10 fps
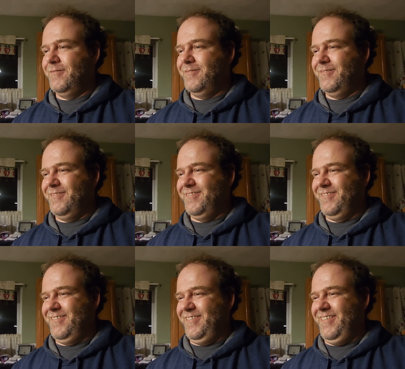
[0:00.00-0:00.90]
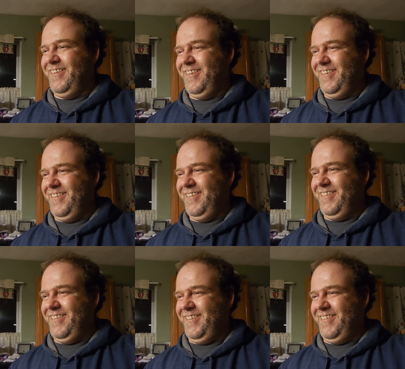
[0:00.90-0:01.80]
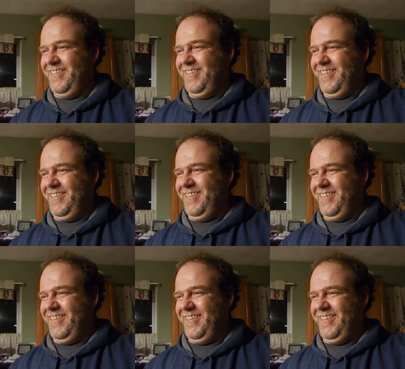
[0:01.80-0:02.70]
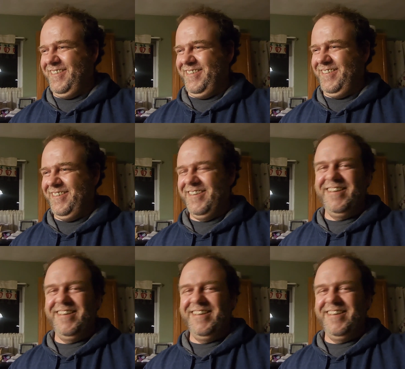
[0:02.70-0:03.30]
Nobody speaks.